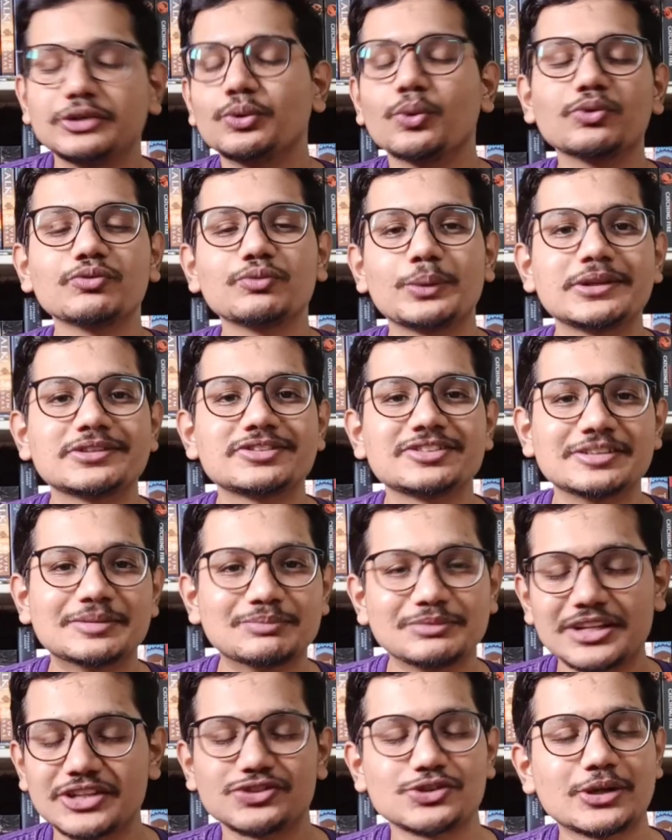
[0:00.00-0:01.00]
Don't waste them.
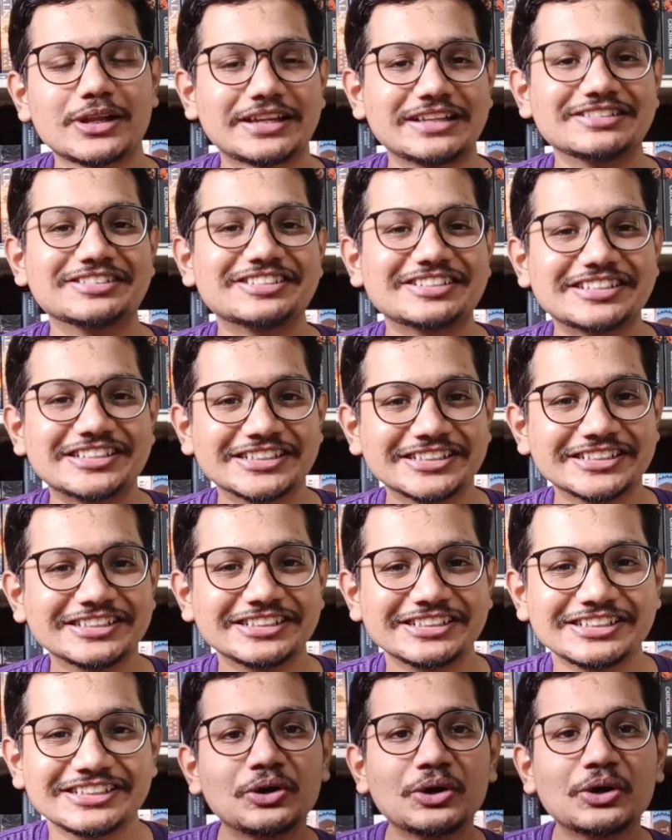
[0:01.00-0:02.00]
That's all I can say.
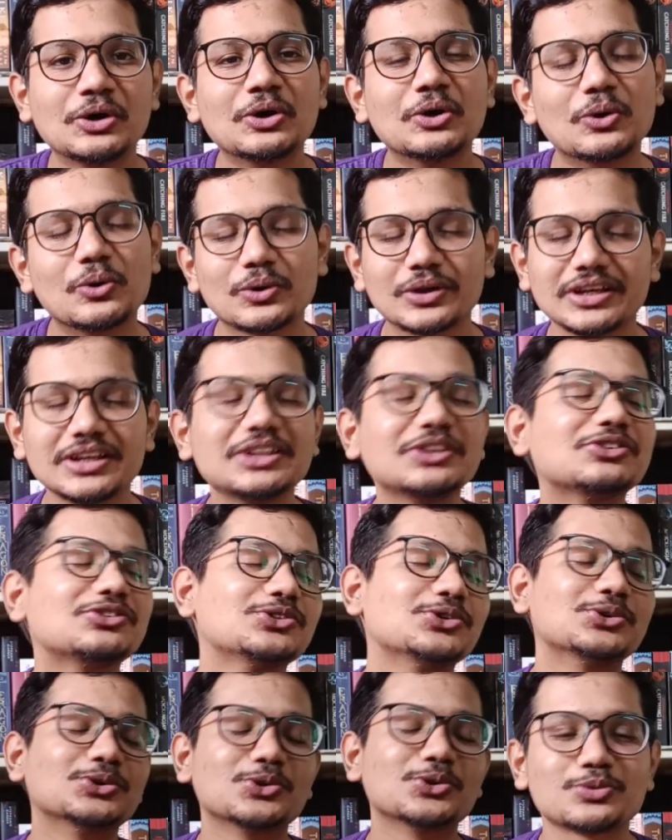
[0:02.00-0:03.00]
Okay,
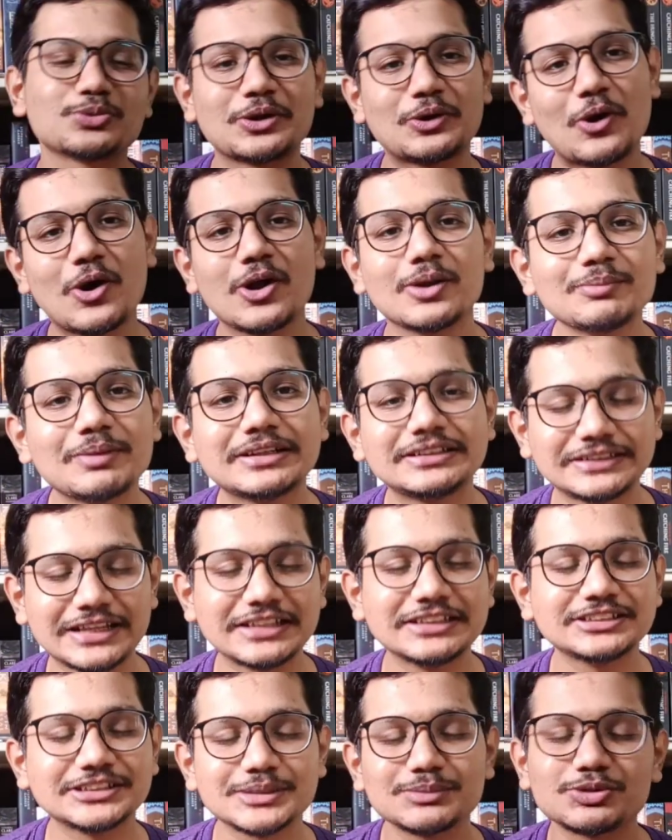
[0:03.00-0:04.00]
so those were all my
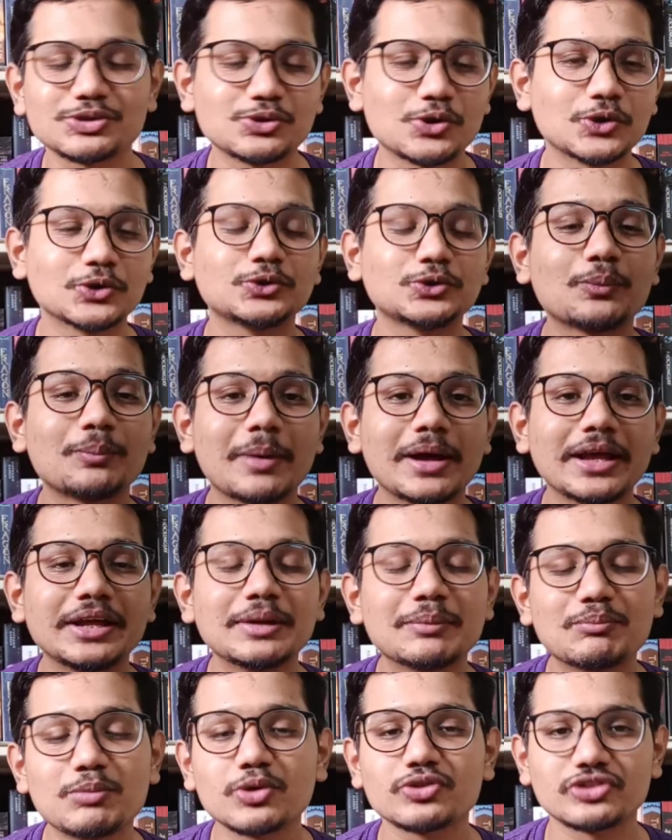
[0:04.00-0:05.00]
ten tips in order to buy
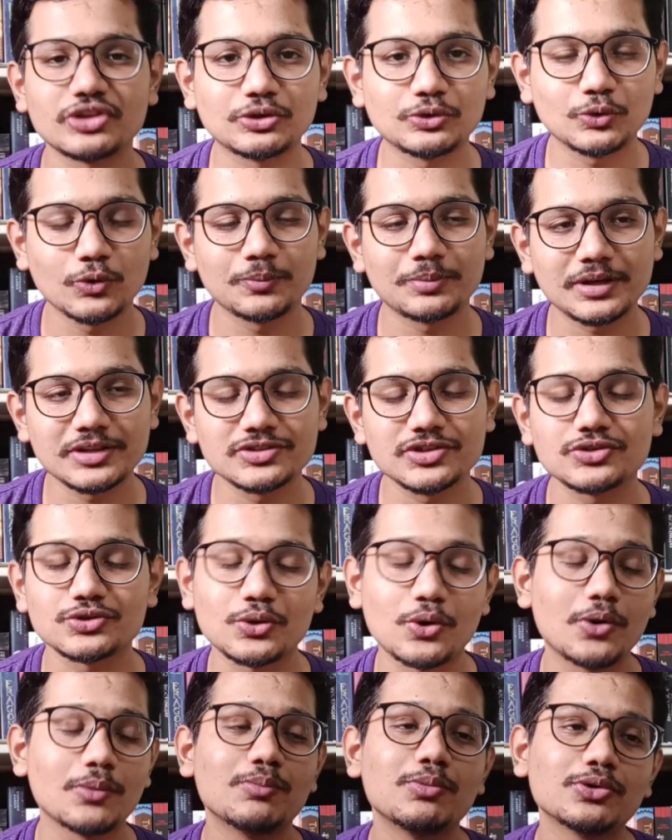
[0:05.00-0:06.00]
books at low prices
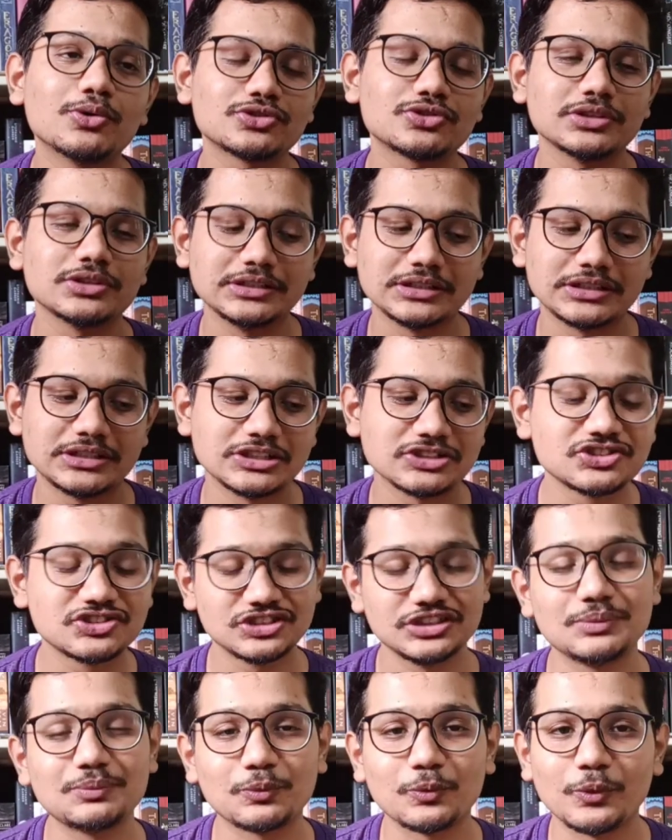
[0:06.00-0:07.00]
or books in a
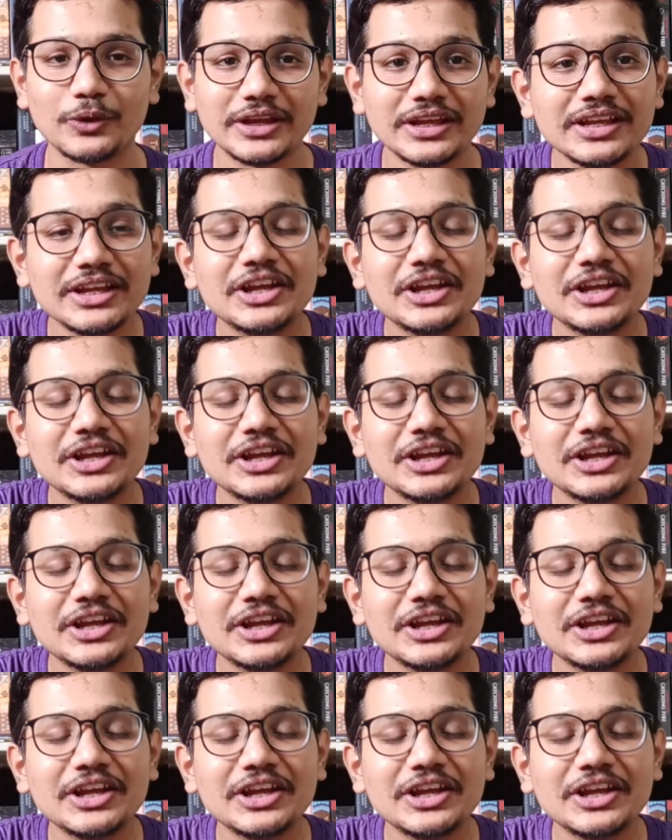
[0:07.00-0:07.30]
cheap way.